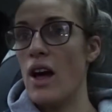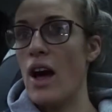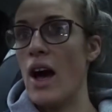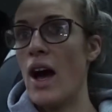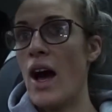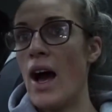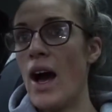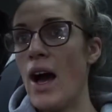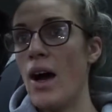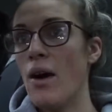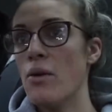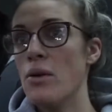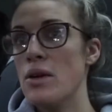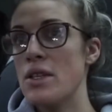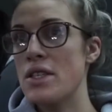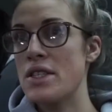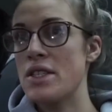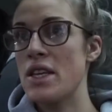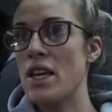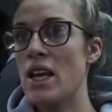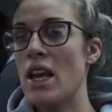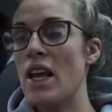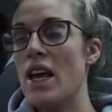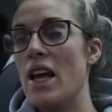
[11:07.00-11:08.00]
How
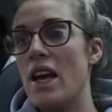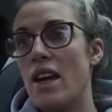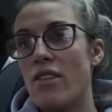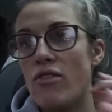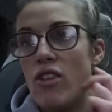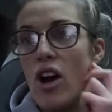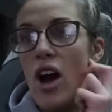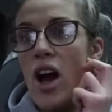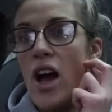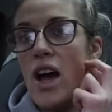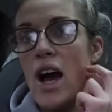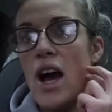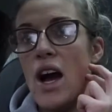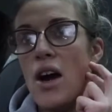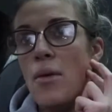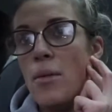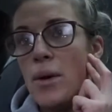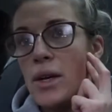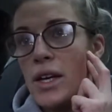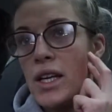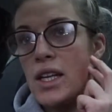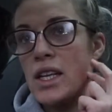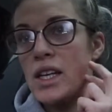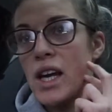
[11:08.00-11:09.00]
silly. Right, how
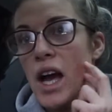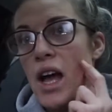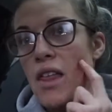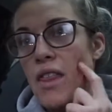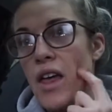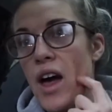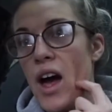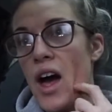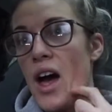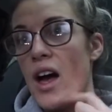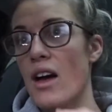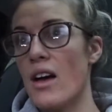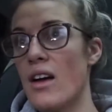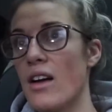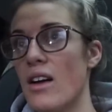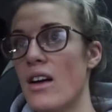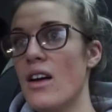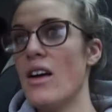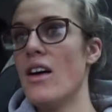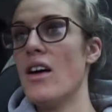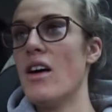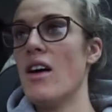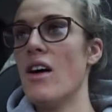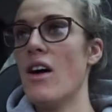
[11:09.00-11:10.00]
am I gonna get there?
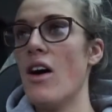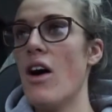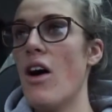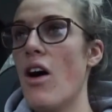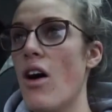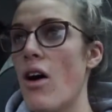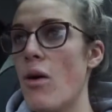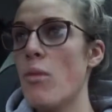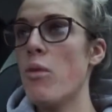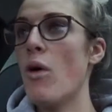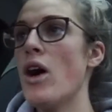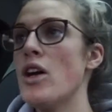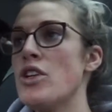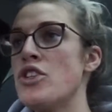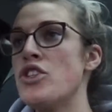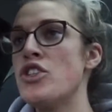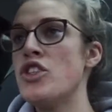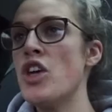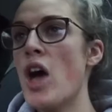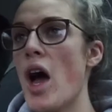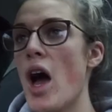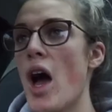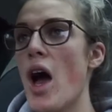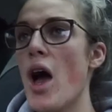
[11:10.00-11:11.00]
Oh, what a
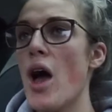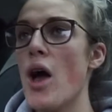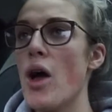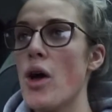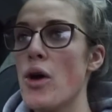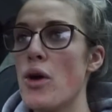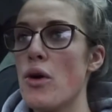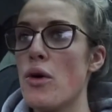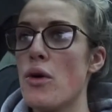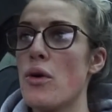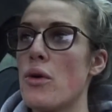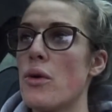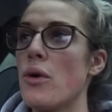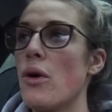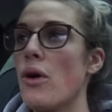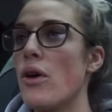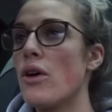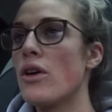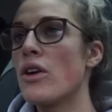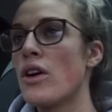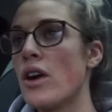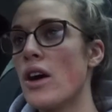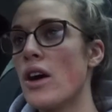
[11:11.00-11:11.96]
joke.